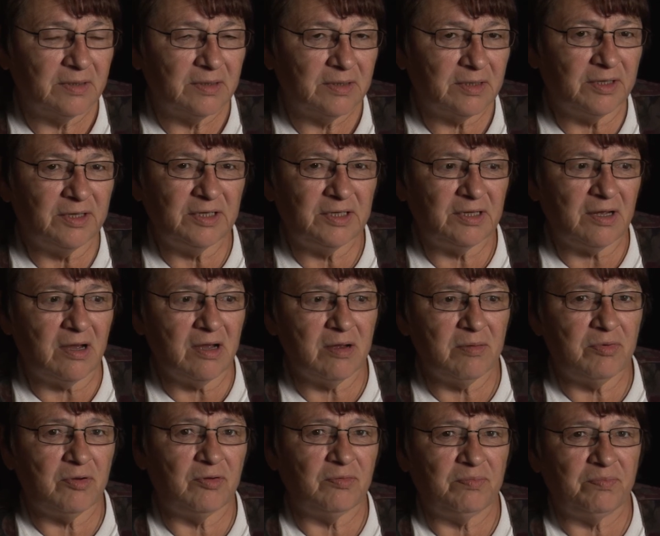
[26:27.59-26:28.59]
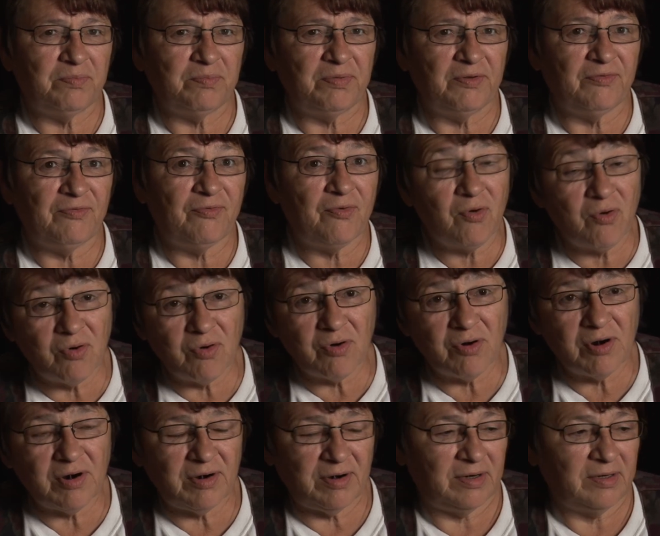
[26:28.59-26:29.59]
Are you talking about
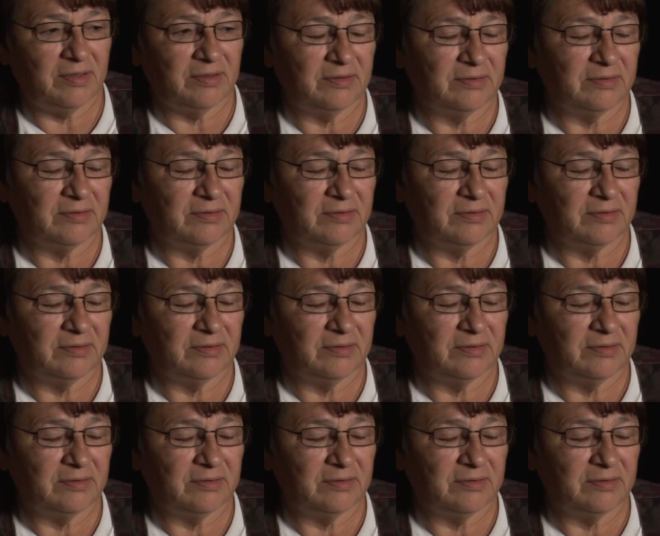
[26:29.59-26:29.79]
before